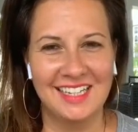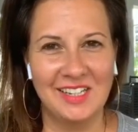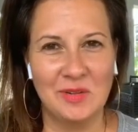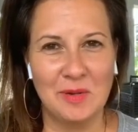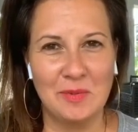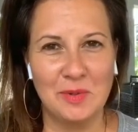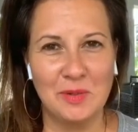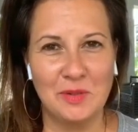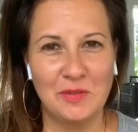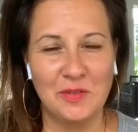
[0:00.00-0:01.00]
Hello, my
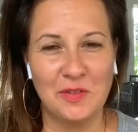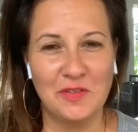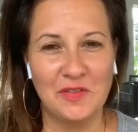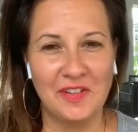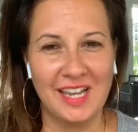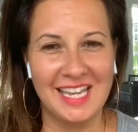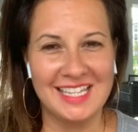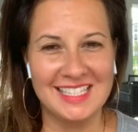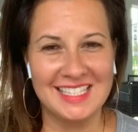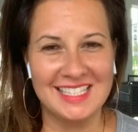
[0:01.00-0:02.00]
beautiful
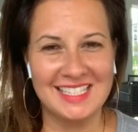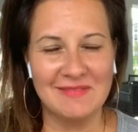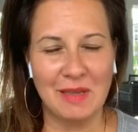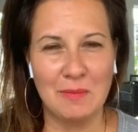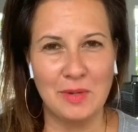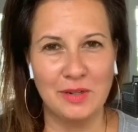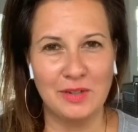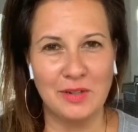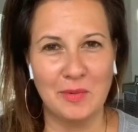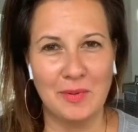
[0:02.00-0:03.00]
friends, my
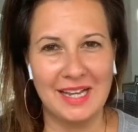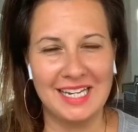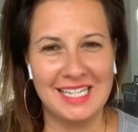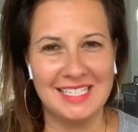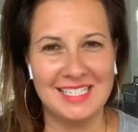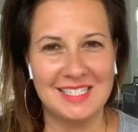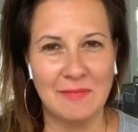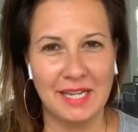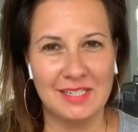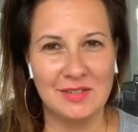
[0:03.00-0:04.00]
miracle buddies,
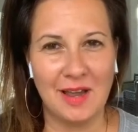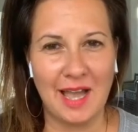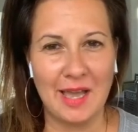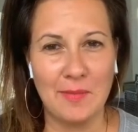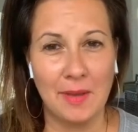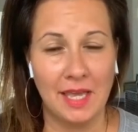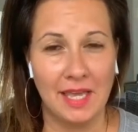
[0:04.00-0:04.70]
my tribe.